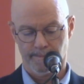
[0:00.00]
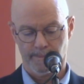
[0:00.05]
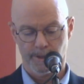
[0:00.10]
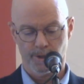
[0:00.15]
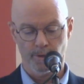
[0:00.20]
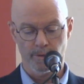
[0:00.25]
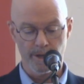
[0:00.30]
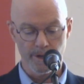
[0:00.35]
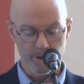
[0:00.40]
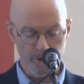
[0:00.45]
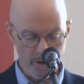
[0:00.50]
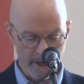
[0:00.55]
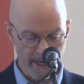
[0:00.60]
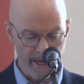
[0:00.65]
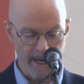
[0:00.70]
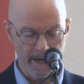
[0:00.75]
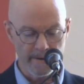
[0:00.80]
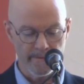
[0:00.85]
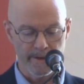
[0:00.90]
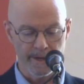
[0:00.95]
So the new
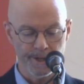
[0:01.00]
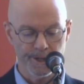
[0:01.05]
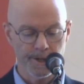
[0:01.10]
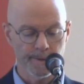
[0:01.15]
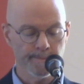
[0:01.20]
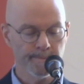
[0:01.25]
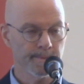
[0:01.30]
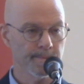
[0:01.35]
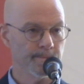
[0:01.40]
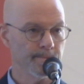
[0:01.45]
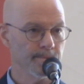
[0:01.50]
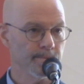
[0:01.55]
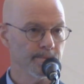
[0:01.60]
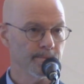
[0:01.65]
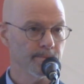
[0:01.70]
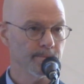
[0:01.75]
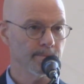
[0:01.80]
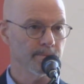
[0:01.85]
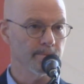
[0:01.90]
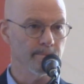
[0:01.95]
king of Egypt
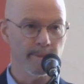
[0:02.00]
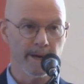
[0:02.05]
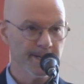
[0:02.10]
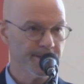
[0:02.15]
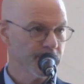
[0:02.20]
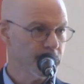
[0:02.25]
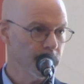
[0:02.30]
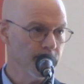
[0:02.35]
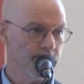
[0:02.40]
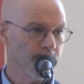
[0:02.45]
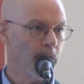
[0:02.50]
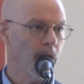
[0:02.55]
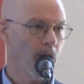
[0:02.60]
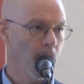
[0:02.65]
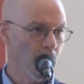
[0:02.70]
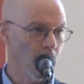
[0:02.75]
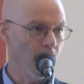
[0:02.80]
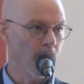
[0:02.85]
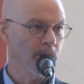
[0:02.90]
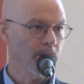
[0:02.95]
makes them
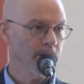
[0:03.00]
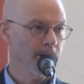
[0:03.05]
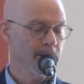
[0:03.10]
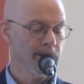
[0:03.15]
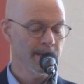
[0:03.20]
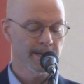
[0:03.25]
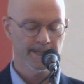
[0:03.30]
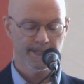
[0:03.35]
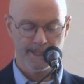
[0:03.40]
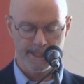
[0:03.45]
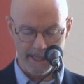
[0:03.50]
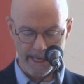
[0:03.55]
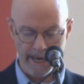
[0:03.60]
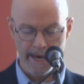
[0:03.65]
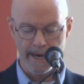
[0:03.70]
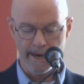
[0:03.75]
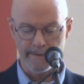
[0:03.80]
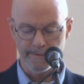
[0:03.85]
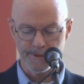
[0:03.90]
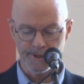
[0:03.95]
all
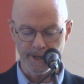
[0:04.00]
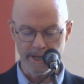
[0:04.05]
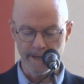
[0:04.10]
slaves,